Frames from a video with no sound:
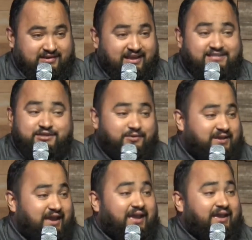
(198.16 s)
It's
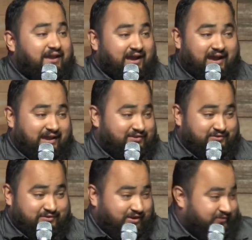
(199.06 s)
okay, I
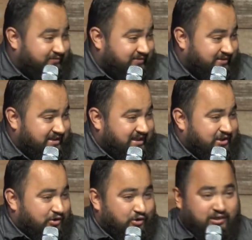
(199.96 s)
don't know.
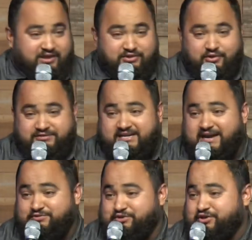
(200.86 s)
Or like the old
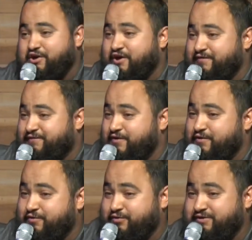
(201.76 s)
times when the car
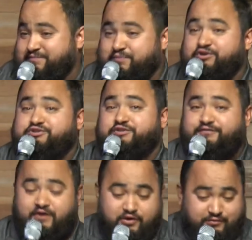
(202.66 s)
phone or the personal
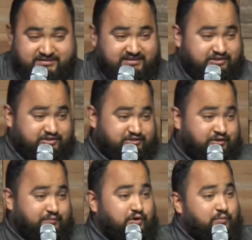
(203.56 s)
phone wasn't your just
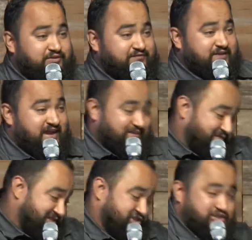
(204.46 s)
little mobile device,
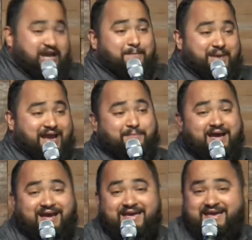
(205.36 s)
but this giant
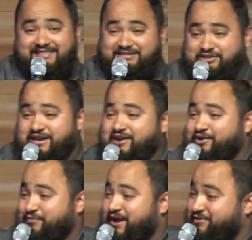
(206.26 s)
backpack that you
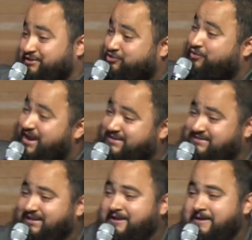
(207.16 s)
carried around. It's
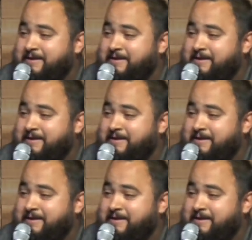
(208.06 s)
crazy.